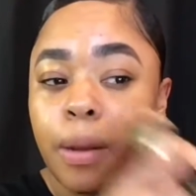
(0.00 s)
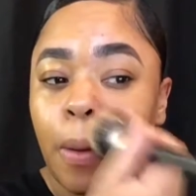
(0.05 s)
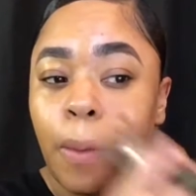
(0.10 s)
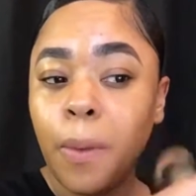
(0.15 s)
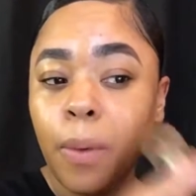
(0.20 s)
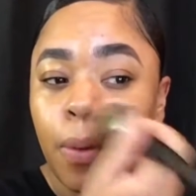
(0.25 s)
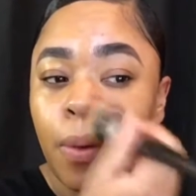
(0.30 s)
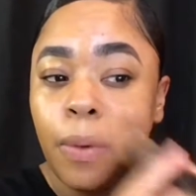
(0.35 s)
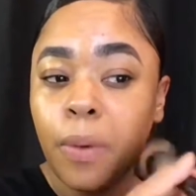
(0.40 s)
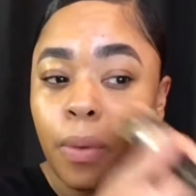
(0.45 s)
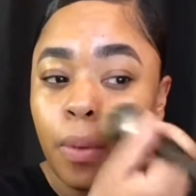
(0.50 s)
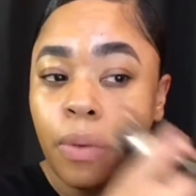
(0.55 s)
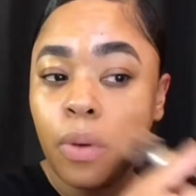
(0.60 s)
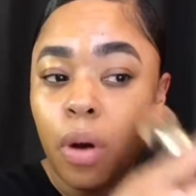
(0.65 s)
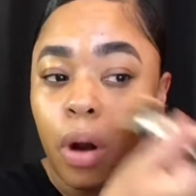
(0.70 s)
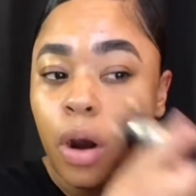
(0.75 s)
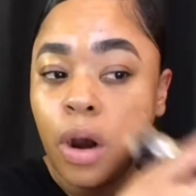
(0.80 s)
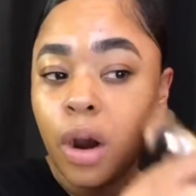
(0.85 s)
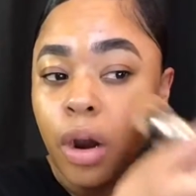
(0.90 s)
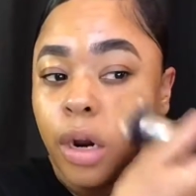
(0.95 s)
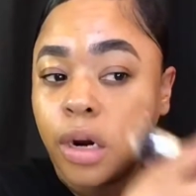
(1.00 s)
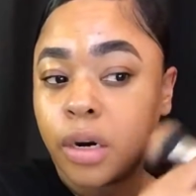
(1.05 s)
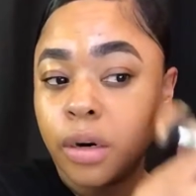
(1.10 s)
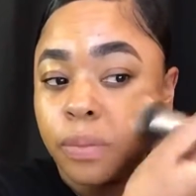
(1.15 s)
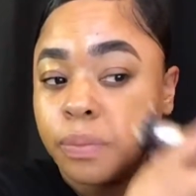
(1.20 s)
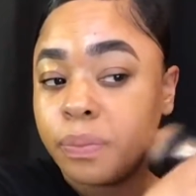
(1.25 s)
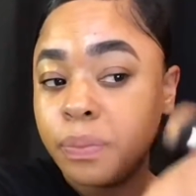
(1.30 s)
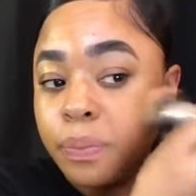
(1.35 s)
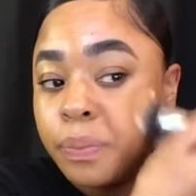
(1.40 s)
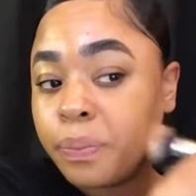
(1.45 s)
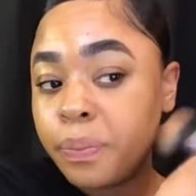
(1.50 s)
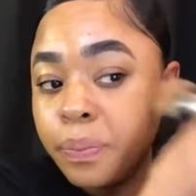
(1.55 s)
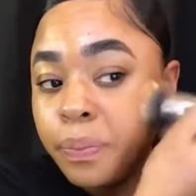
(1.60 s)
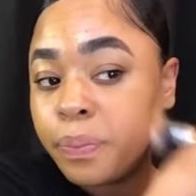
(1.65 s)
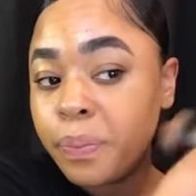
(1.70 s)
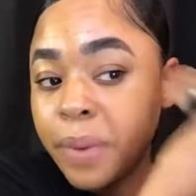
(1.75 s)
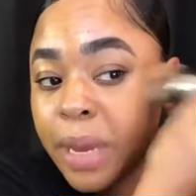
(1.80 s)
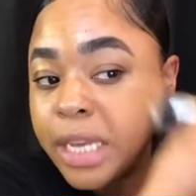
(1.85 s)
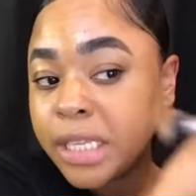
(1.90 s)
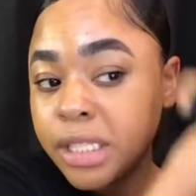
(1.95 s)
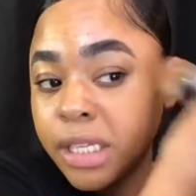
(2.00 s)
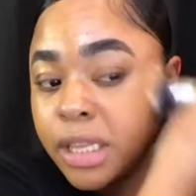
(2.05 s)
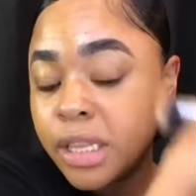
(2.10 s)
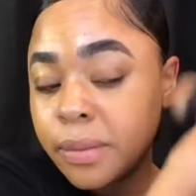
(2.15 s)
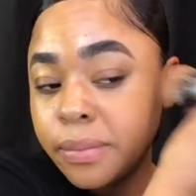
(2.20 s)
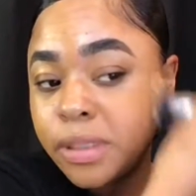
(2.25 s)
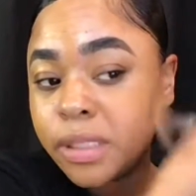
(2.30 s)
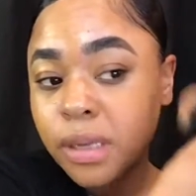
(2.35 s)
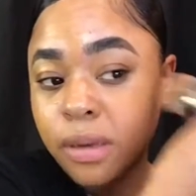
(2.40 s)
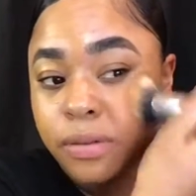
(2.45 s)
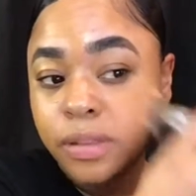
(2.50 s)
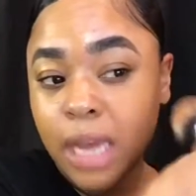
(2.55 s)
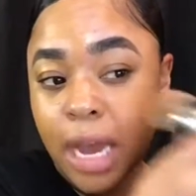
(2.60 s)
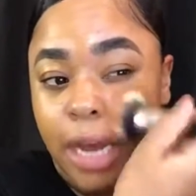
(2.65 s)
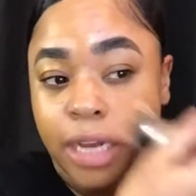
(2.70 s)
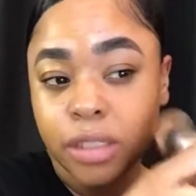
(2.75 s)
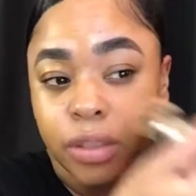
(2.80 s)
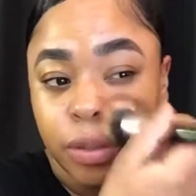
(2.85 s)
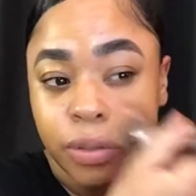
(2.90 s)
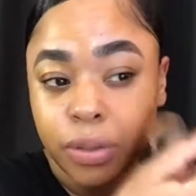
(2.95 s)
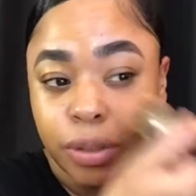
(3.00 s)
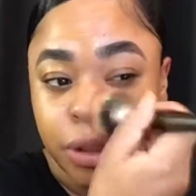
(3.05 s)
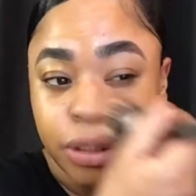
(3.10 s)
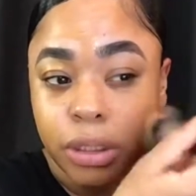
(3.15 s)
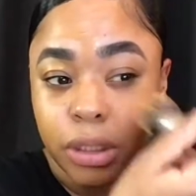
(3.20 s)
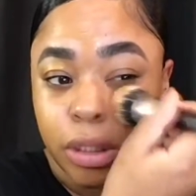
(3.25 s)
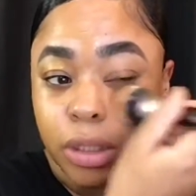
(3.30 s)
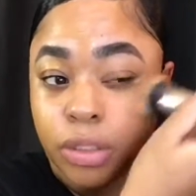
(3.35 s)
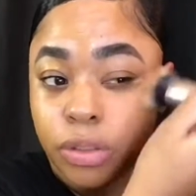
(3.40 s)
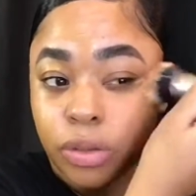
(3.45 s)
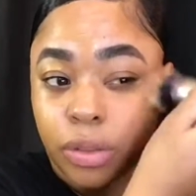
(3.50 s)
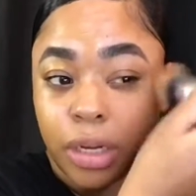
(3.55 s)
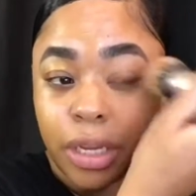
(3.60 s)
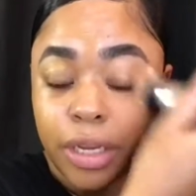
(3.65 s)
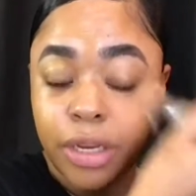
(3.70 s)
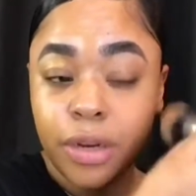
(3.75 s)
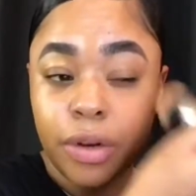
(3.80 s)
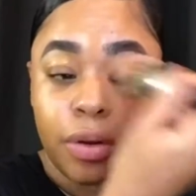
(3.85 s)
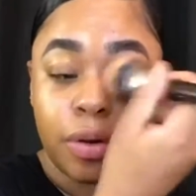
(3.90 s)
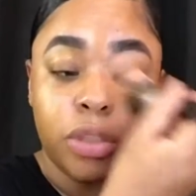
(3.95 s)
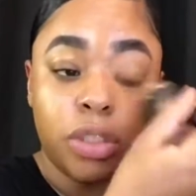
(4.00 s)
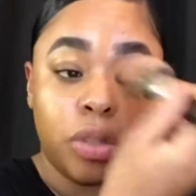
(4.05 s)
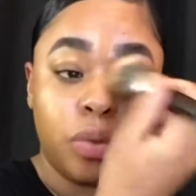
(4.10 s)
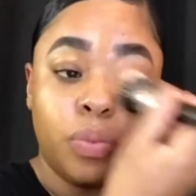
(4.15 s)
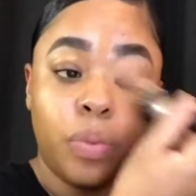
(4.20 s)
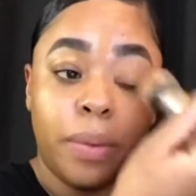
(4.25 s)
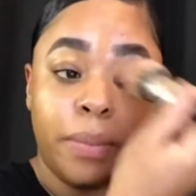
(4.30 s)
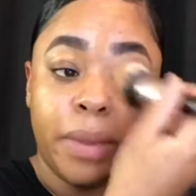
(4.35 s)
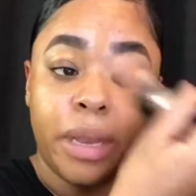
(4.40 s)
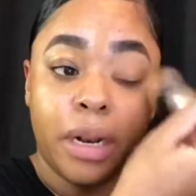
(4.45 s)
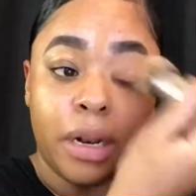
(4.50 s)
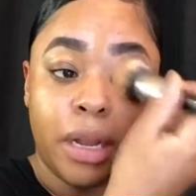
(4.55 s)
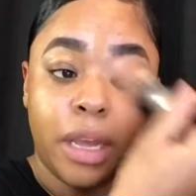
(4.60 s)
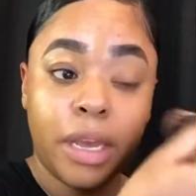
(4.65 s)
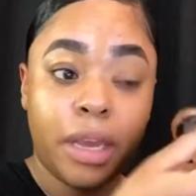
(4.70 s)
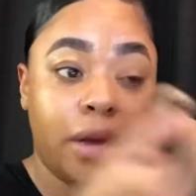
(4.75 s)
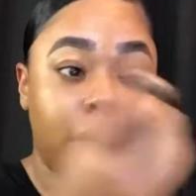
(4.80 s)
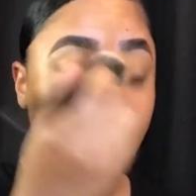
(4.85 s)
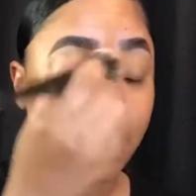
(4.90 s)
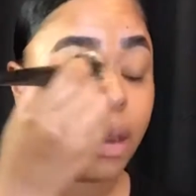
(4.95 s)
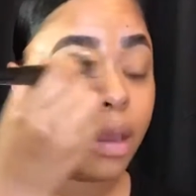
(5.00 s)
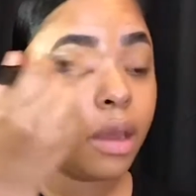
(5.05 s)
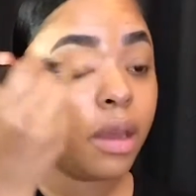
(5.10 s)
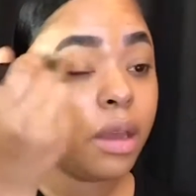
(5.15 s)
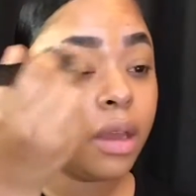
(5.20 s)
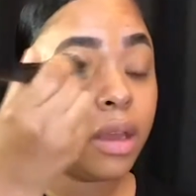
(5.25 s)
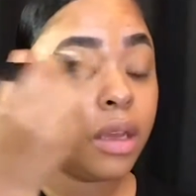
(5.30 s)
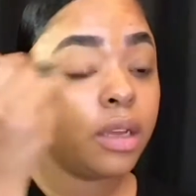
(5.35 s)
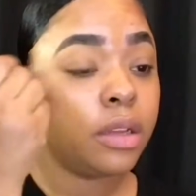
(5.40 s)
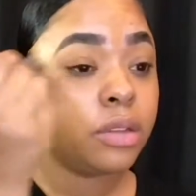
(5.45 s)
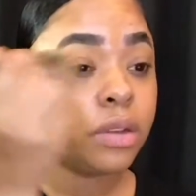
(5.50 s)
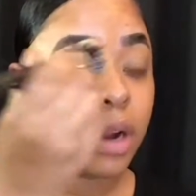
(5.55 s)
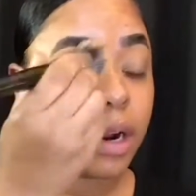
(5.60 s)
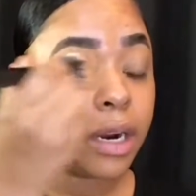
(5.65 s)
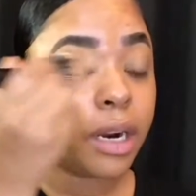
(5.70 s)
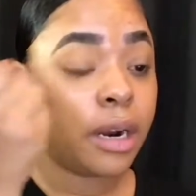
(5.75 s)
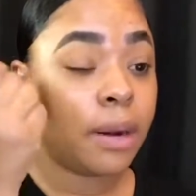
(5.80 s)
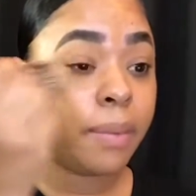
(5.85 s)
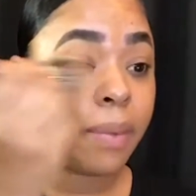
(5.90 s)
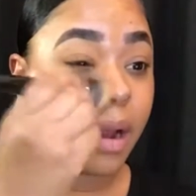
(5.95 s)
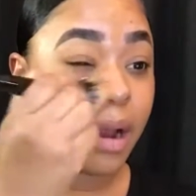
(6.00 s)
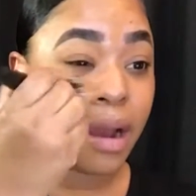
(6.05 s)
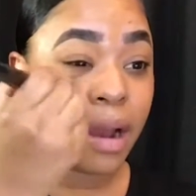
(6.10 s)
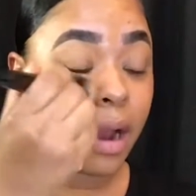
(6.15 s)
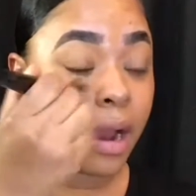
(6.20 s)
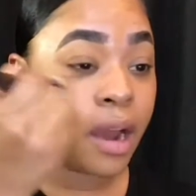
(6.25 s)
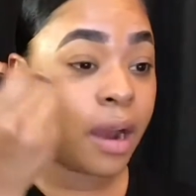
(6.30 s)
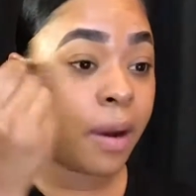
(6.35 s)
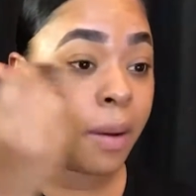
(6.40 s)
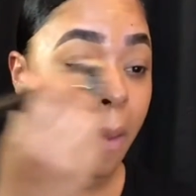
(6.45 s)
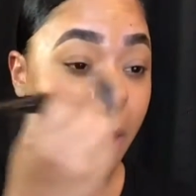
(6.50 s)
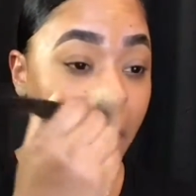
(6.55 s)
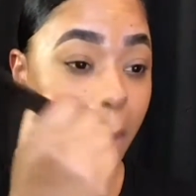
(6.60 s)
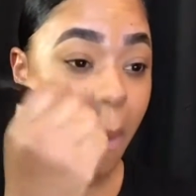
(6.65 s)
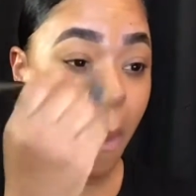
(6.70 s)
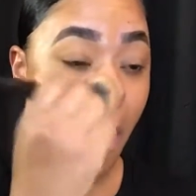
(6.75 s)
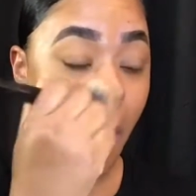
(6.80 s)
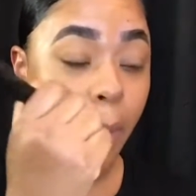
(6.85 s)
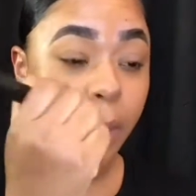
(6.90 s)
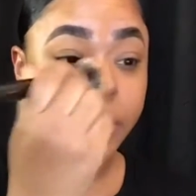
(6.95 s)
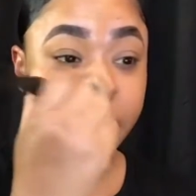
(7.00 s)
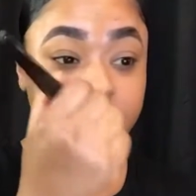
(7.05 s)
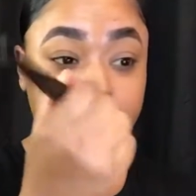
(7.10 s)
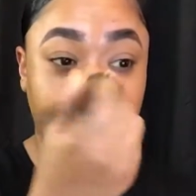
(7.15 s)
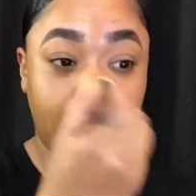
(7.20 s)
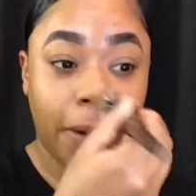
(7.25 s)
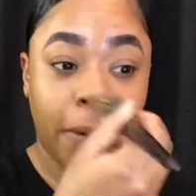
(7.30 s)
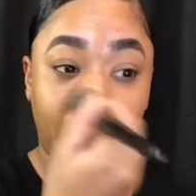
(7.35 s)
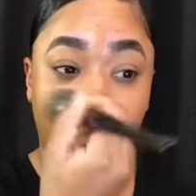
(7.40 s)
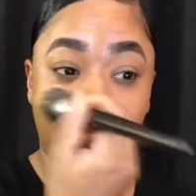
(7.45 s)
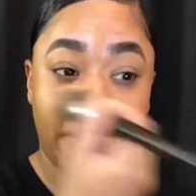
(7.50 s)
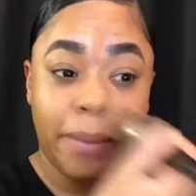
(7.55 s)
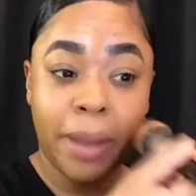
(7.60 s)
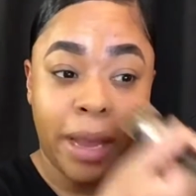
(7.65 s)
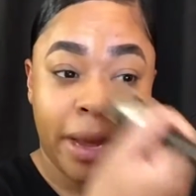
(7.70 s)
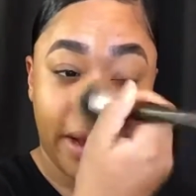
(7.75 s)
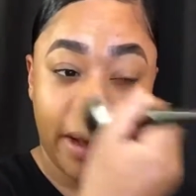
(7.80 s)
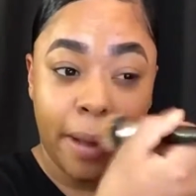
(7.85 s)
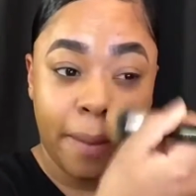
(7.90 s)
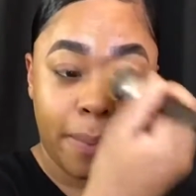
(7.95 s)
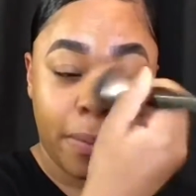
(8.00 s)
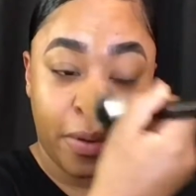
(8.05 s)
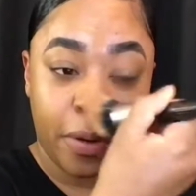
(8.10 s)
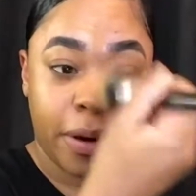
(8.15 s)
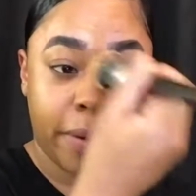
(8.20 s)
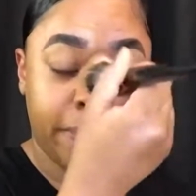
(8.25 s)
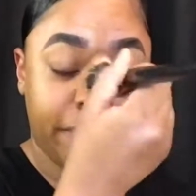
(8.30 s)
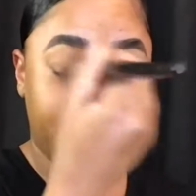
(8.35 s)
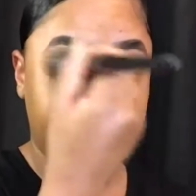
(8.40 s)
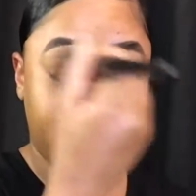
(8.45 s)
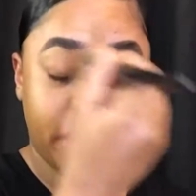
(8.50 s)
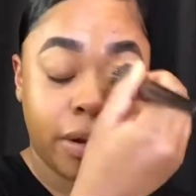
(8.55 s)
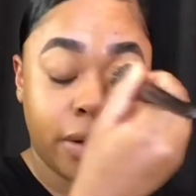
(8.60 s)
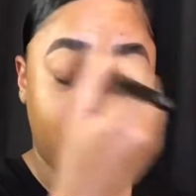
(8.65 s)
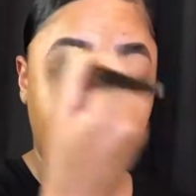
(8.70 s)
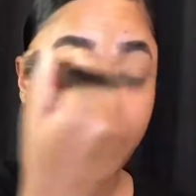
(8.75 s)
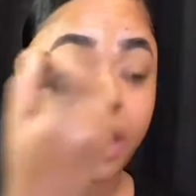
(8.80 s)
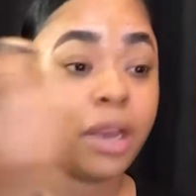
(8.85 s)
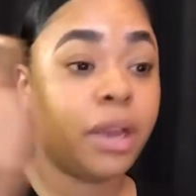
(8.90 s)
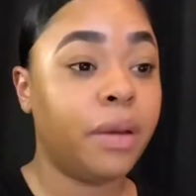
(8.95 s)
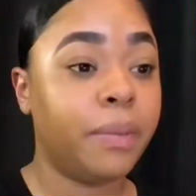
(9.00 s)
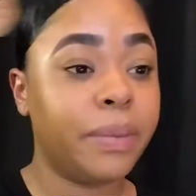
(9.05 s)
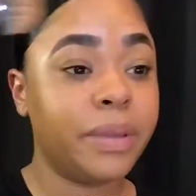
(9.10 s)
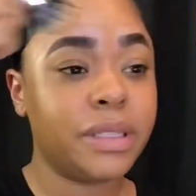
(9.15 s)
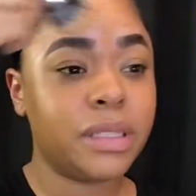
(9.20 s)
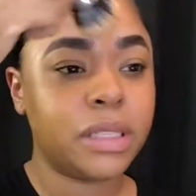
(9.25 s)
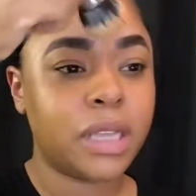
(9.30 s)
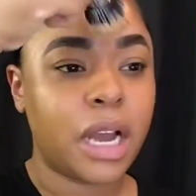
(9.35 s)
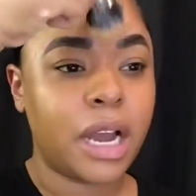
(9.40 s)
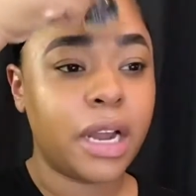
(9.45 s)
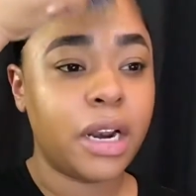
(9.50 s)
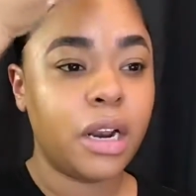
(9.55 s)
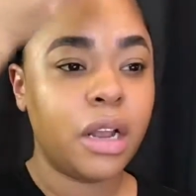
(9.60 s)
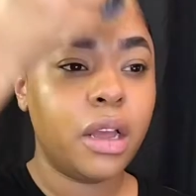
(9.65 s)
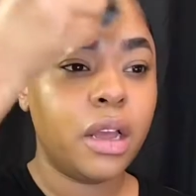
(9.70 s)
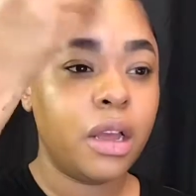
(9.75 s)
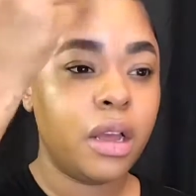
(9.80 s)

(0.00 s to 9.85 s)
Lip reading: who are basing themselves as Christians, or like, you know, just women, like talking about how we shouldn't wear makeup, or makeup is not